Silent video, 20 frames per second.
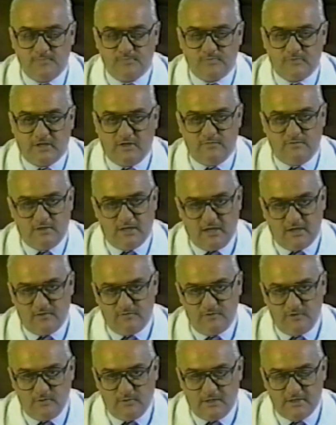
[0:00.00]
If you add a
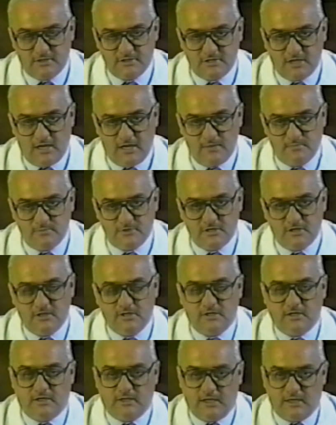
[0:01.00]
few enzymes
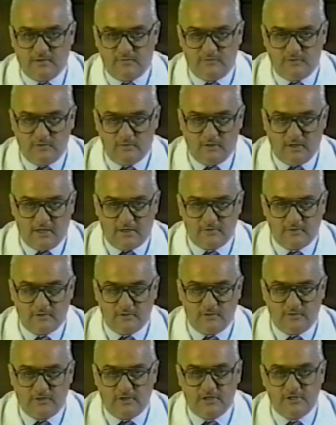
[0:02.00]
and add a few electrical
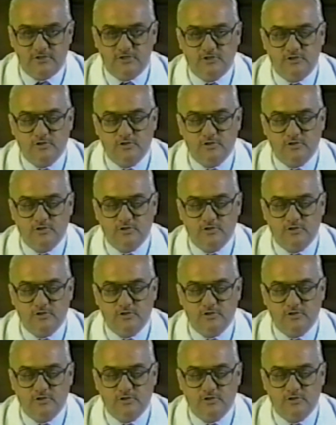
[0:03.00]
things,